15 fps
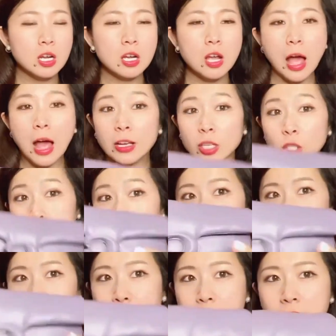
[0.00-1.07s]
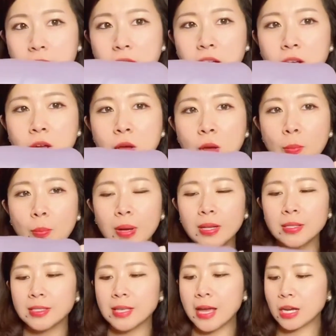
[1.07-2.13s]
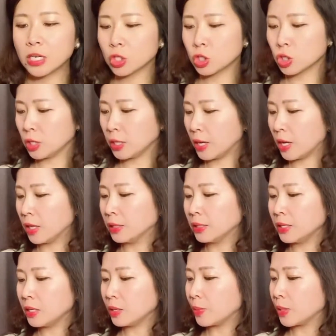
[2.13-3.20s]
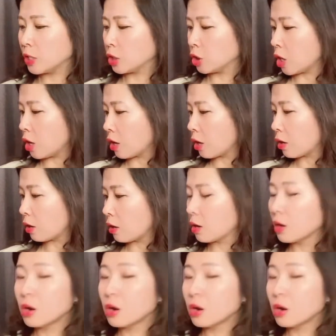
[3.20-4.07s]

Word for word: on screen, but he's actually a little bit darker.